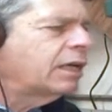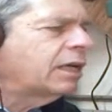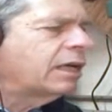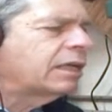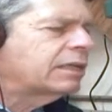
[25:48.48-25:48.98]

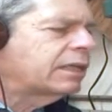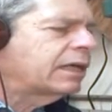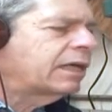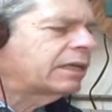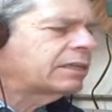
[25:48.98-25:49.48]

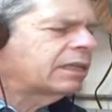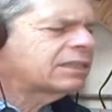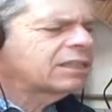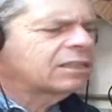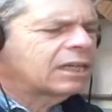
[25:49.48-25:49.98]
And
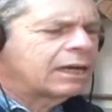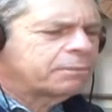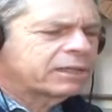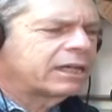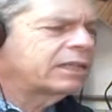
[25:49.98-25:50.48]
it's a little
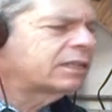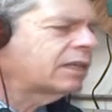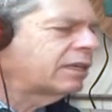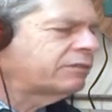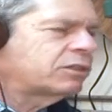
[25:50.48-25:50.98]
complicated,
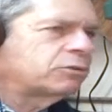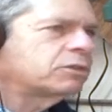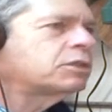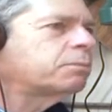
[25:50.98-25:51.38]
kind of a nuisance,